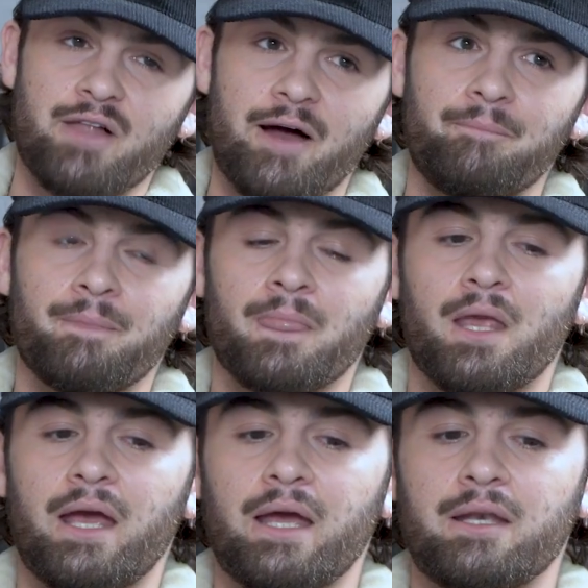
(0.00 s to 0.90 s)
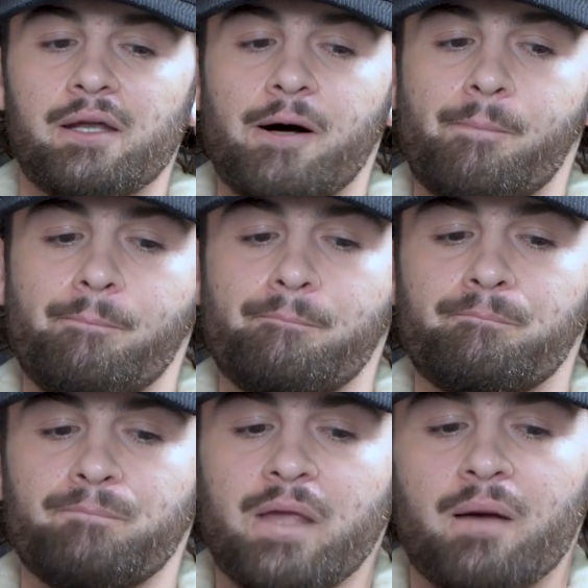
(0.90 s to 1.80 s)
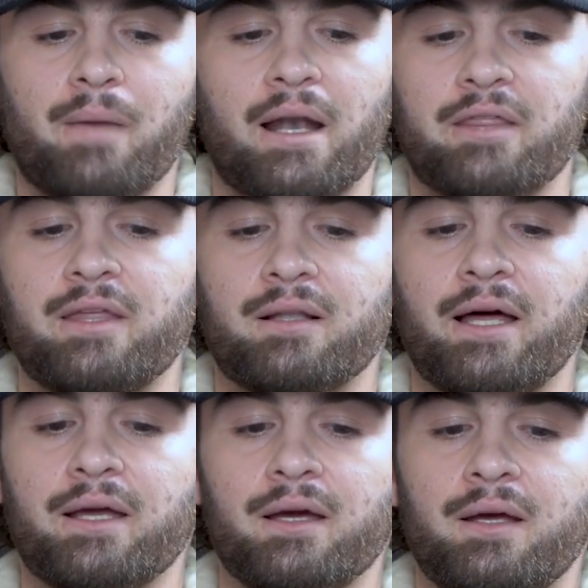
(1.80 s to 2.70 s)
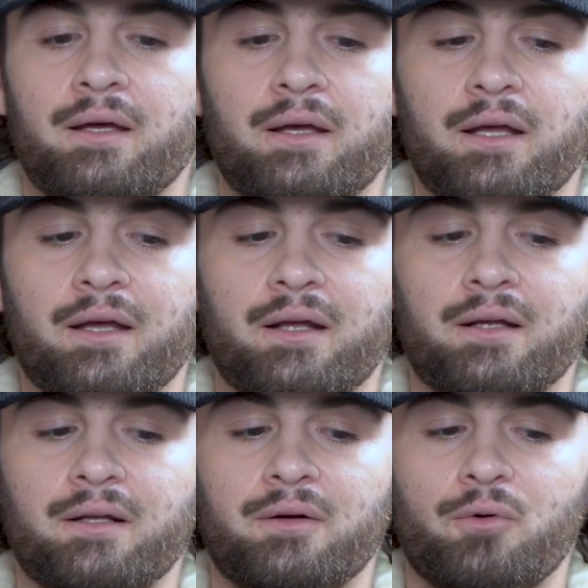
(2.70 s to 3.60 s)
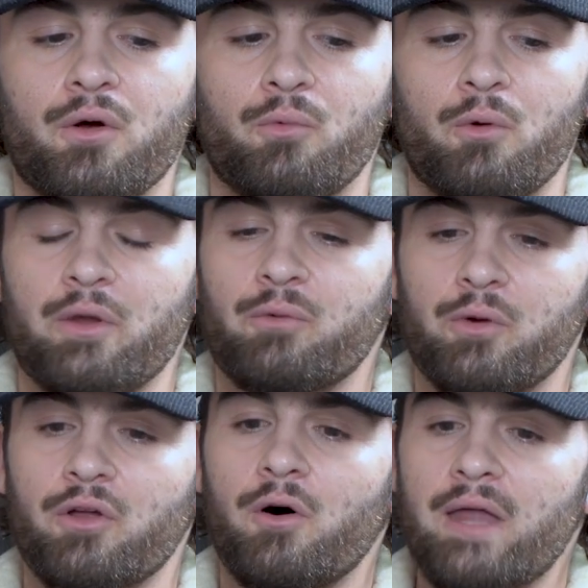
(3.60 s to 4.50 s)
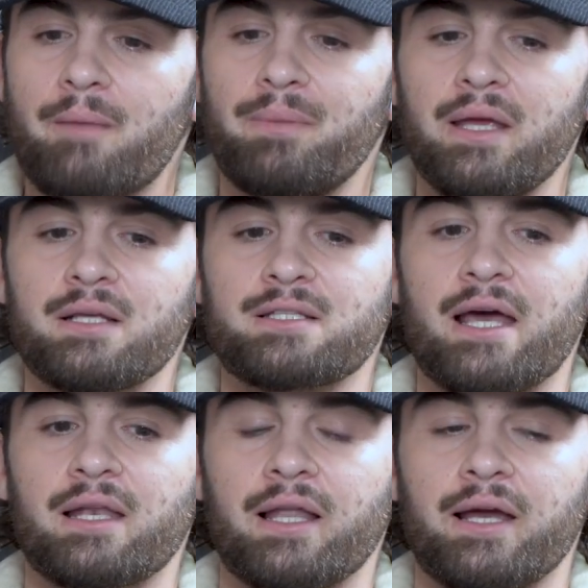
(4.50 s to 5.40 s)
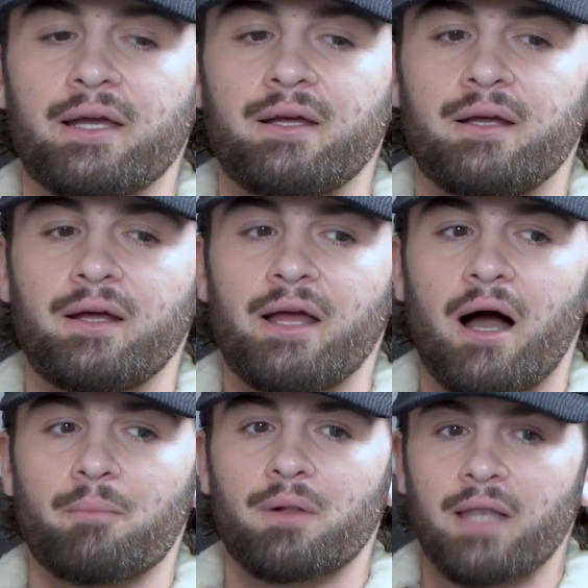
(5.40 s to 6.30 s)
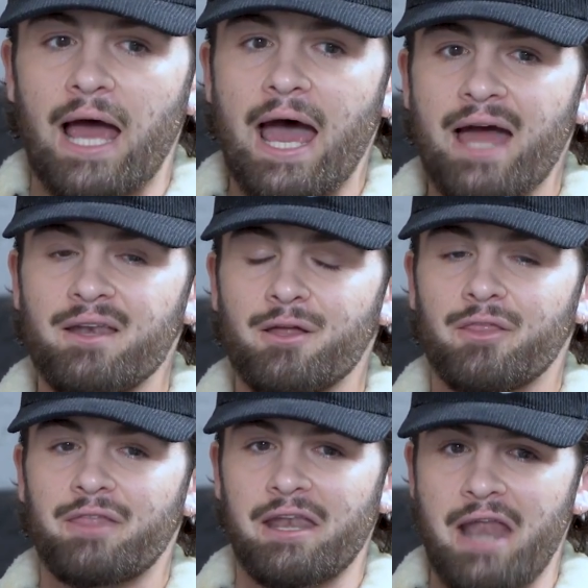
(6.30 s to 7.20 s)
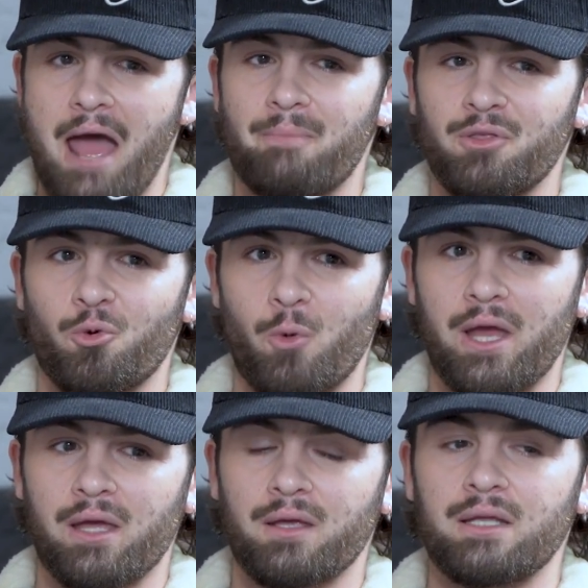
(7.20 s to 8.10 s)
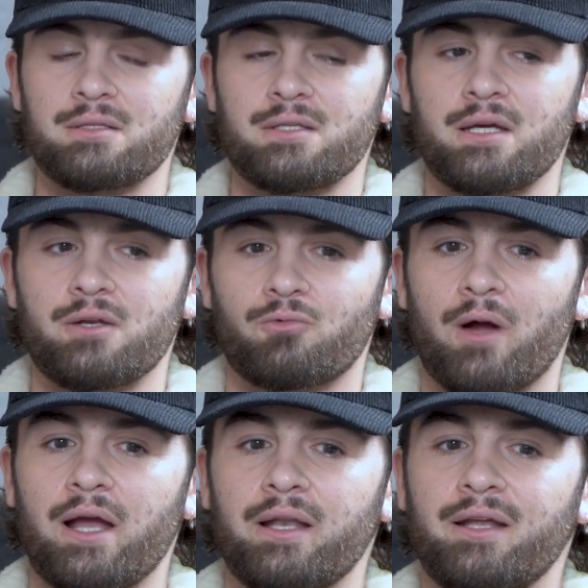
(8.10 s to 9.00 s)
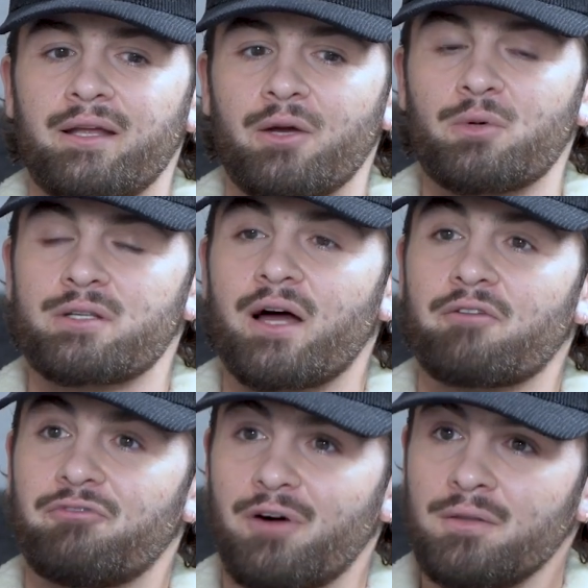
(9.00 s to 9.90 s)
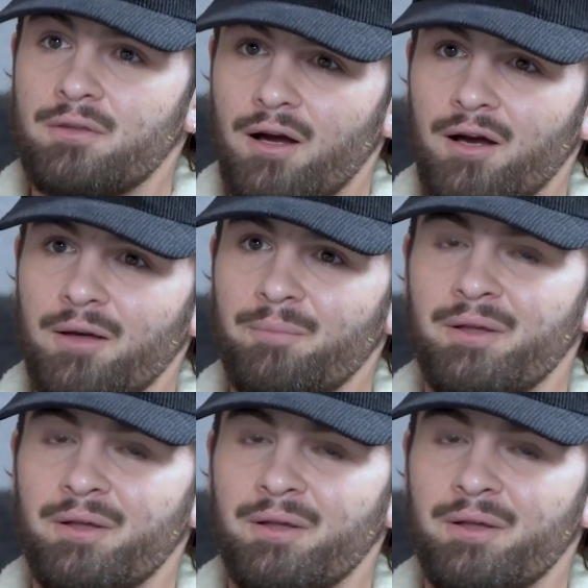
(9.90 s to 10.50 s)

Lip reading: that. And yeah, man, I think like with all that being said, like, I'm glad that it happened the way it did, right? It was not a fun time,